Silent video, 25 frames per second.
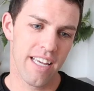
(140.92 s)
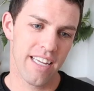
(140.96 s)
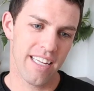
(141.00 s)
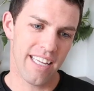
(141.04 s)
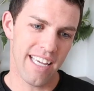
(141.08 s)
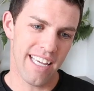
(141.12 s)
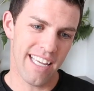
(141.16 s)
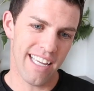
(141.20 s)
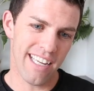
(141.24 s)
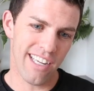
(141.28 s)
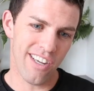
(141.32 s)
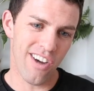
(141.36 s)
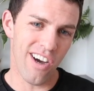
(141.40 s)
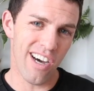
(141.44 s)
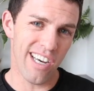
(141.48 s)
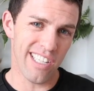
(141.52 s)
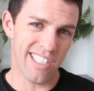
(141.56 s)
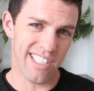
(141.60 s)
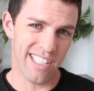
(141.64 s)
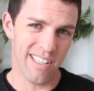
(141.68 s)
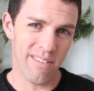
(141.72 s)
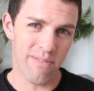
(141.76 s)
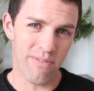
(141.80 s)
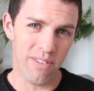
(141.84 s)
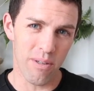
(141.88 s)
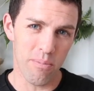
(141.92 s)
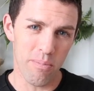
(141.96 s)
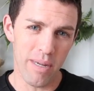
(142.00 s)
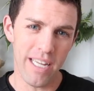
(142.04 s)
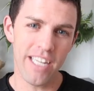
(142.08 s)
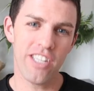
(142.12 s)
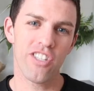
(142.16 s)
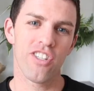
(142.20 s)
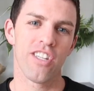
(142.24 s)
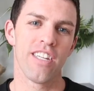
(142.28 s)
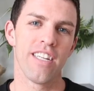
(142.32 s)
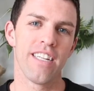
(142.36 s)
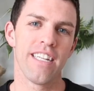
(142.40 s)
can cause
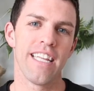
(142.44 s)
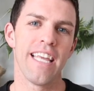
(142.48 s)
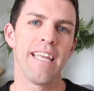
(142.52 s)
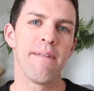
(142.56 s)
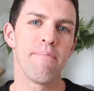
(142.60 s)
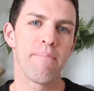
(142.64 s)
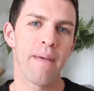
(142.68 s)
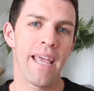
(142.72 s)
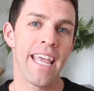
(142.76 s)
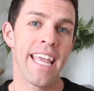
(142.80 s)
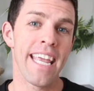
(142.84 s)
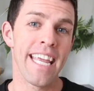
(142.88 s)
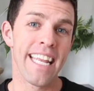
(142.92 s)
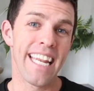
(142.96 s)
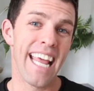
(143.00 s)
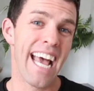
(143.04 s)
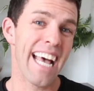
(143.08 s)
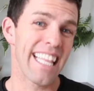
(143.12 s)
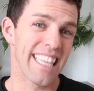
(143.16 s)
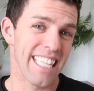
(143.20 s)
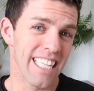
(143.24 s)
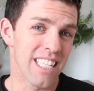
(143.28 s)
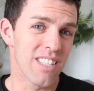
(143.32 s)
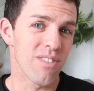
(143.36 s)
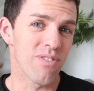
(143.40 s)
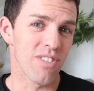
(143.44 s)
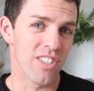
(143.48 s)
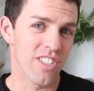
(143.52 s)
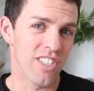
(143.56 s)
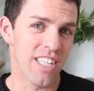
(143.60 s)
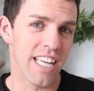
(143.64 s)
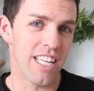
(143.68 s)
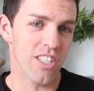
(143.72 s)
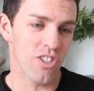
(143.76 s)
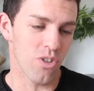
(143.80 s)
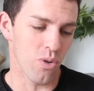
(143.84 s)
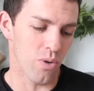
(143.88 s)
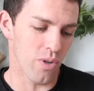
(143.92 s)
inflammation and pain at these
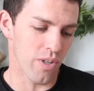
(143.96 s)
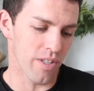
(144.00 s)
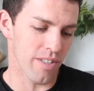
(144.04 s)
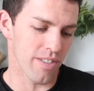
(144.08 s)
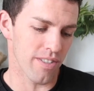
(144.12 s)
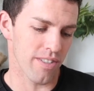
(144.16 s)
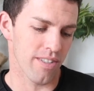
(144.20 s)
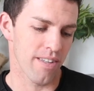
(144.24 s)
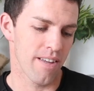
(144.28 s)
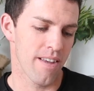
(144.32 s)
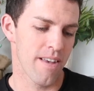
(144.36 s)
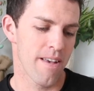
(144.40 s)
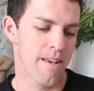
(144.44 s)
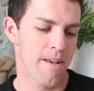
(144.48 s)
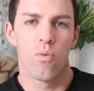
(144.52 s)
facet joints.